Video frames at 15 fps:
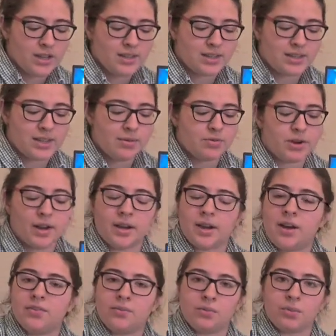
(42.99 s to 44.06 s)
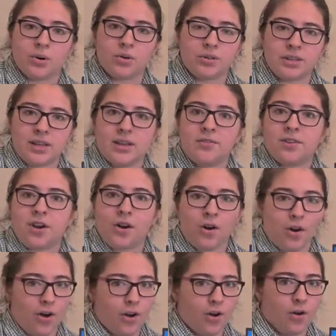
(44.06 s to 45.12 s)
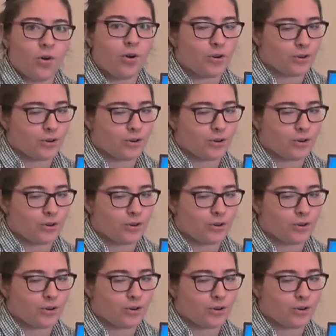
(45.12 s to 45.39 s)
to keep track of most, if not all,